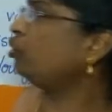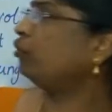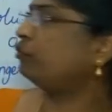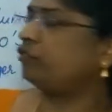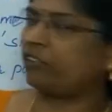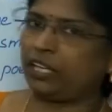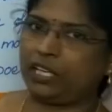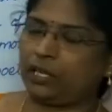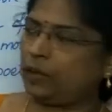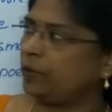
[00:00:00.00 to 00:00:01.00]
of
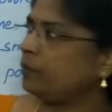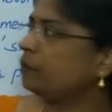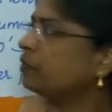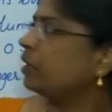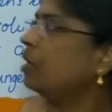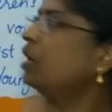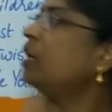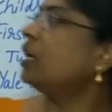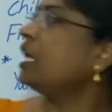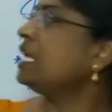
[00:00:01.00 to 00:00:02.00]
grey.
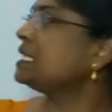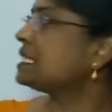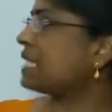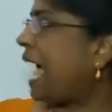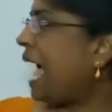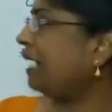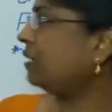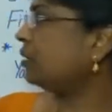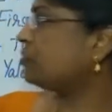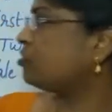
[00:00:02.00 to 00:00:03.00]
He sat
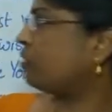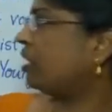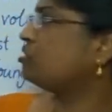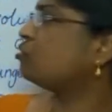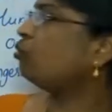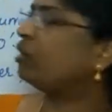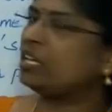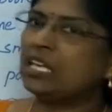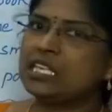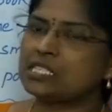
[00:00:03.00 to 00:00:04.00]
up straight to
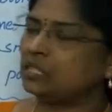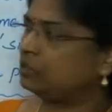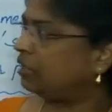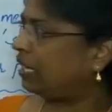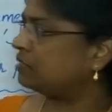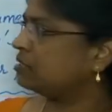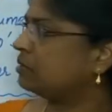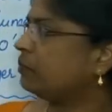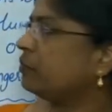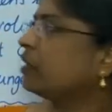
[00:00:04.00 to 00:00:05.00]
eat a nut.
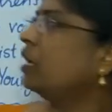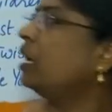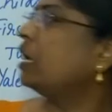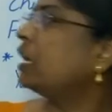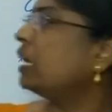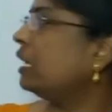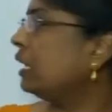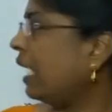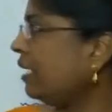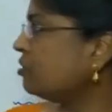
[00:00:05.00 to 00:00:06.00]
He
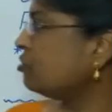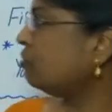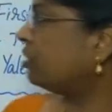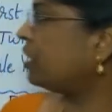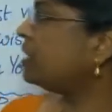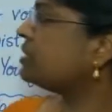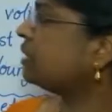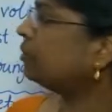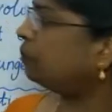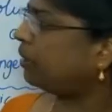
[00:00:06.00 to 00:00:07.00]
liked to tease
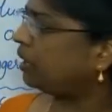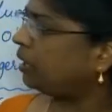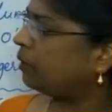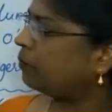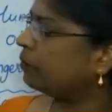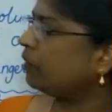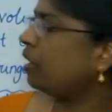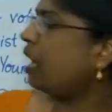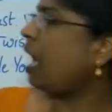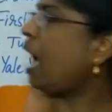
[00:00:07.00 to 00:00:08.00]
and play.
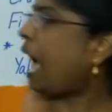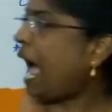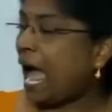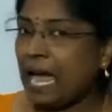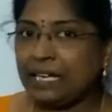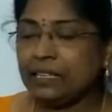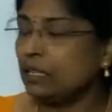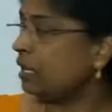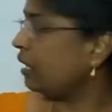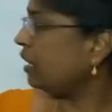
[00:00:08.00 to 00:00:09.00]
And
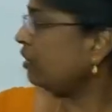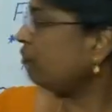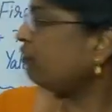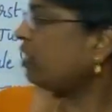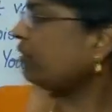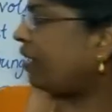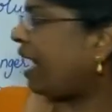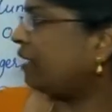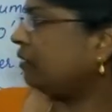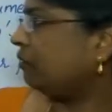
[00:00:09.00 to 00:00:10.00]
if we
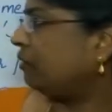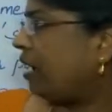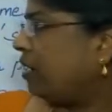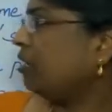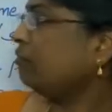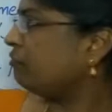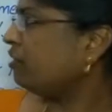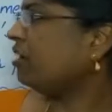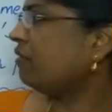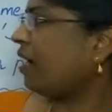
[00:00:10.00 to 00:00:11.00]

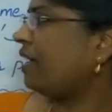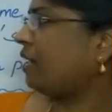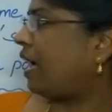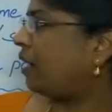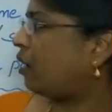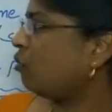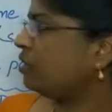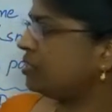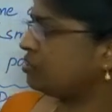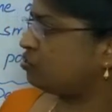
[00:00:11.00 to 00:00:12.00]
ran around
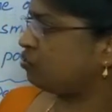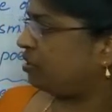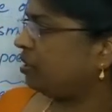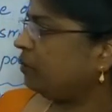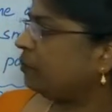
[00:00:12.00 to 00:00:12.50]
his tree,